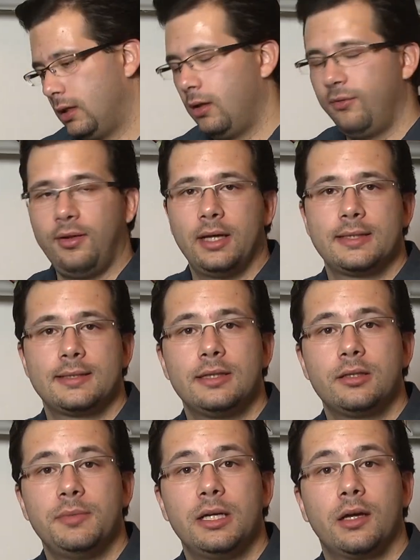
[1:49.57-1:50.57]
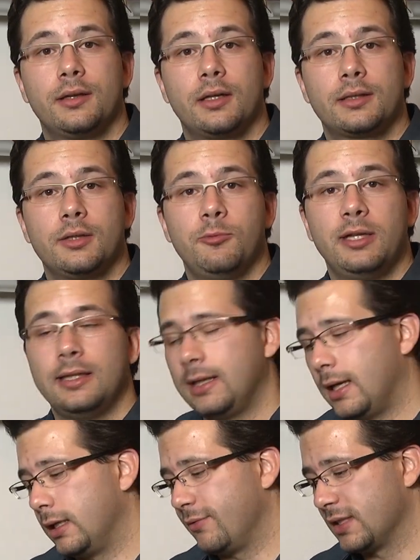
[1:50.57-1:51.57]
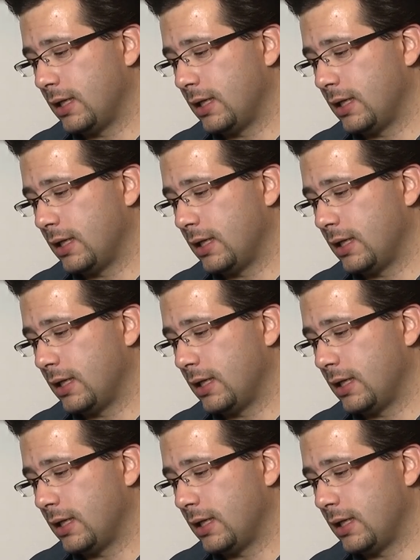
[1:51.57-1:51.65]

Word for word: All flights need to be conducted within line of